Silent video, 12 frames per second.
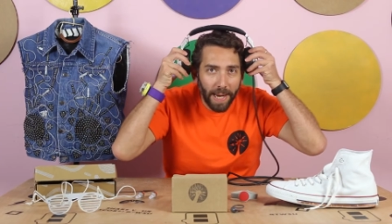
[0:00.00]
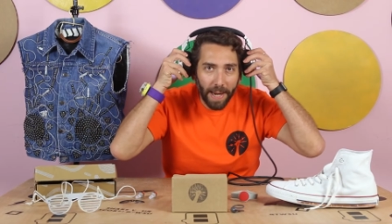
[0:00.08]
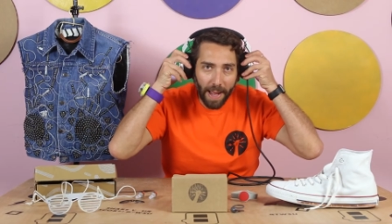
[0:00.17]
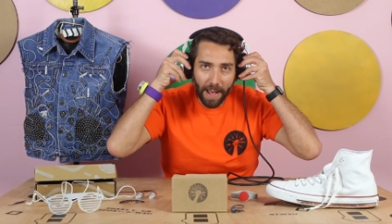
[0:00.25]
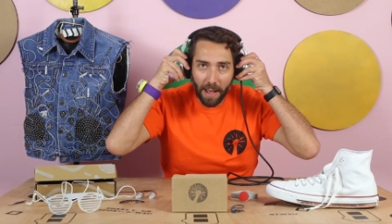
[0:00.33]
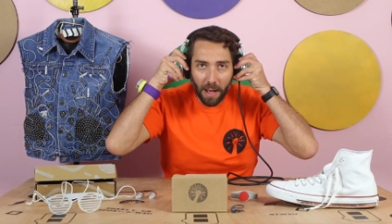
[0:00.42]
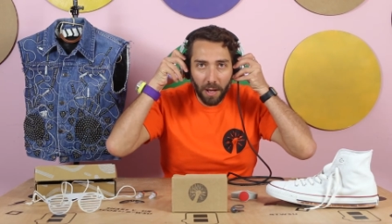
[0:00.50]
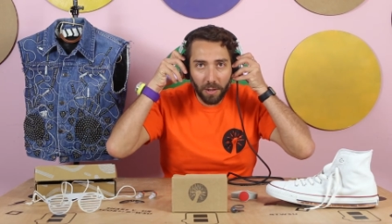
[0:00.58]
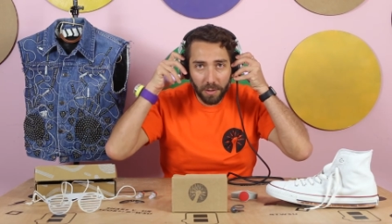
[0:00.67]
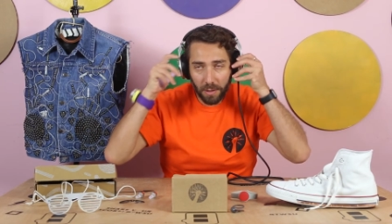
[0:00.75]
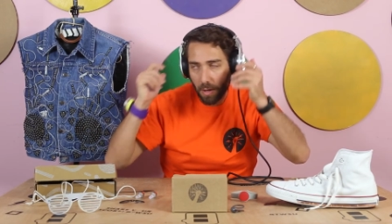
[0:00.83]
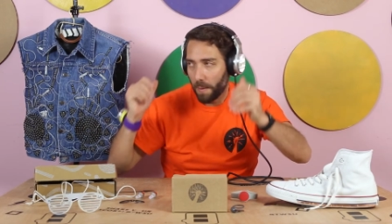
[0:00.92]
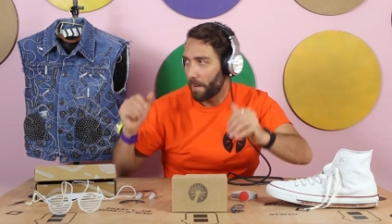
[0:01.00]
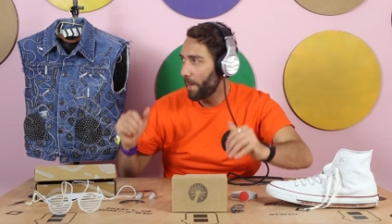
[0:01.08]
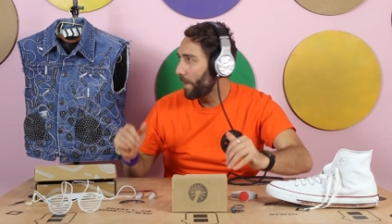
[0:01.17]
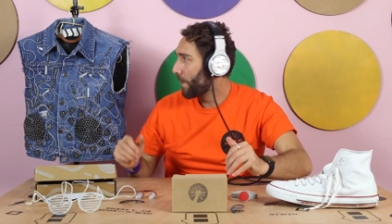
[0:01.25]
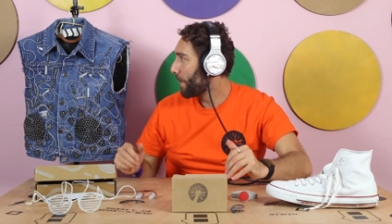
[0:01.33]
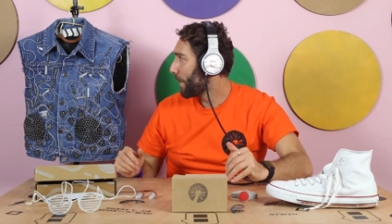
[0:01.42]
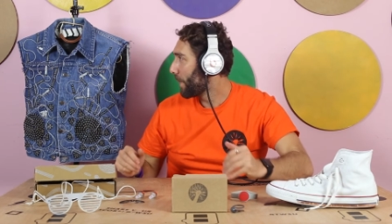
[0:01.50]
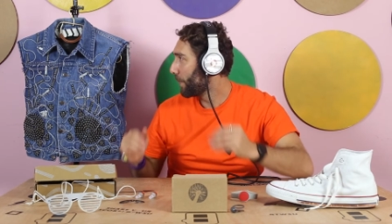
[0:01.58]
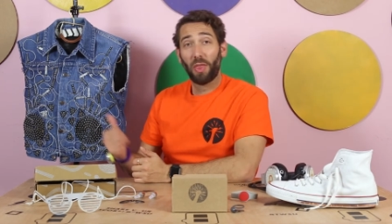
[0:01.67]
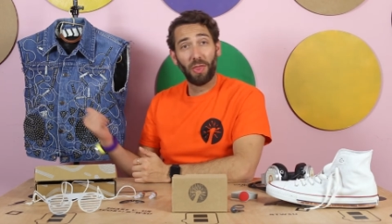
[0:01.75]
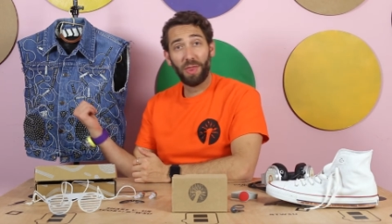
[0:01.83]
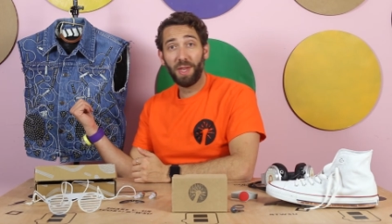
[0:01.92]
it out.
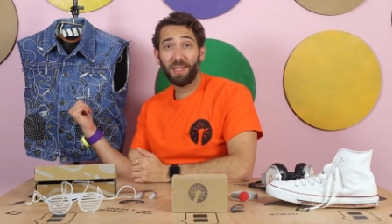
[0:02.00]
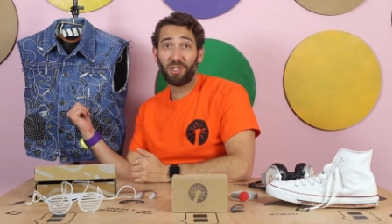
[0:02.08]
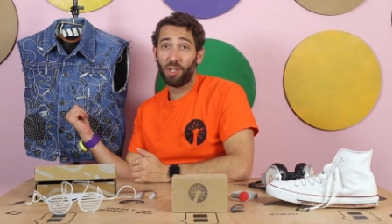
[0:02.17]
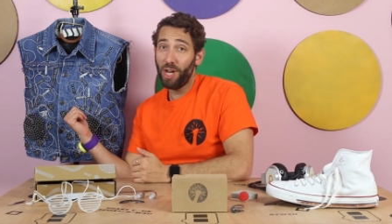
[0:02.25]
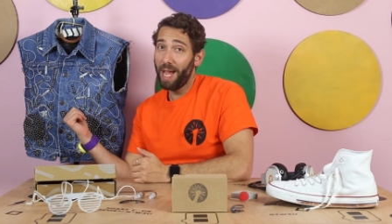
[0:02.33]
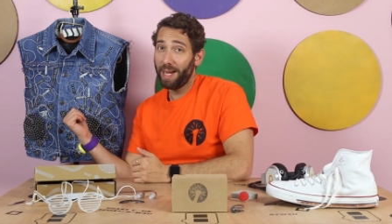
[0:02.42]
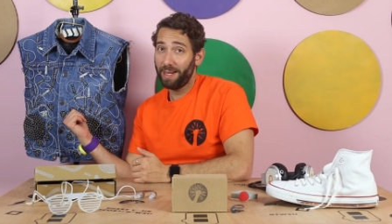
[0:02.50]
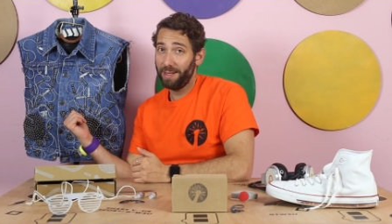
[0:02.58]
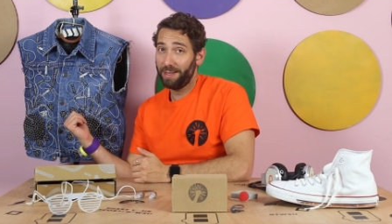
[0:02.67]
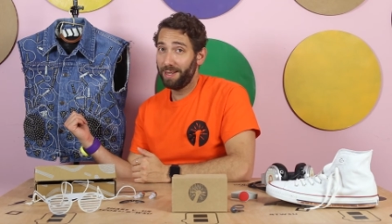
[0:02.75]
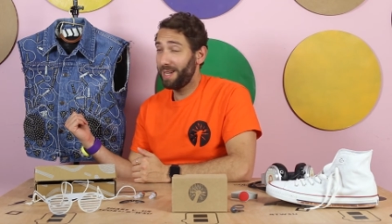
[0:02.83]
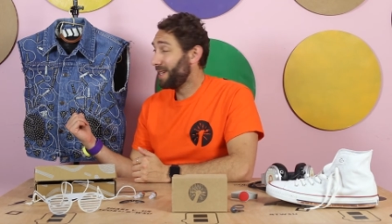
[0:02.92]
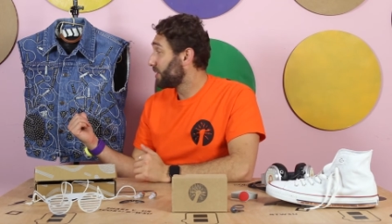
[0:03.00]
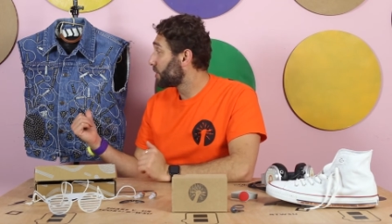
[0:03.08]
This jacket is